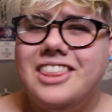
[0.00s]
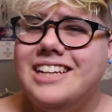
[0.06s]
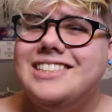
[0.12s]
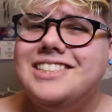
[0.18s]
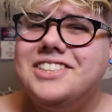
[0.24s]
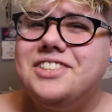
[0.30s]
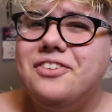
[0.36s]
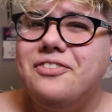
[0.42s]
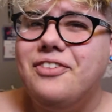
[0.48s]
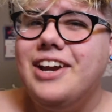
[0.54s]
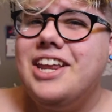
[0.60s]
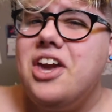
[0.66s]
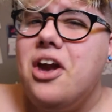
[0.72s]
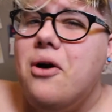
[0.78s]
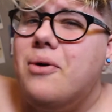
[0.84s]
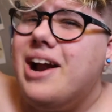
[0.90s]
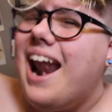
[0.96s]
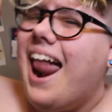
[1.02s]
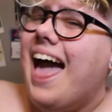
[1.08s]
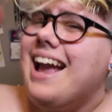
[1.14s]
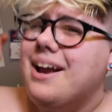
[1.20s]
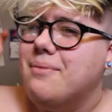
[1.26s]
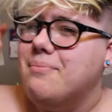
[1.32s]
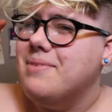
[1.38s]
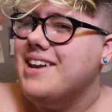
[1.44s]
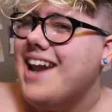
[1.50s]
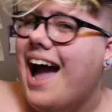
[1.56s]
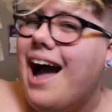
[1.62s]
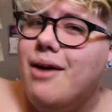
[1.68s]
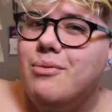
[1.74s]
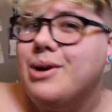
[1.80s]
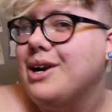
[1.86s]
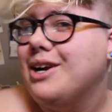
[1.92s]
This is a video and I am
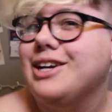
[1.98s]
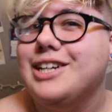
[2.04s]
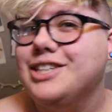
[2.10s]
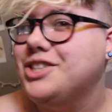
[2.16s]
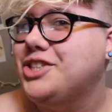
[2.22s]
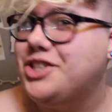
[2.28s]
not wearing a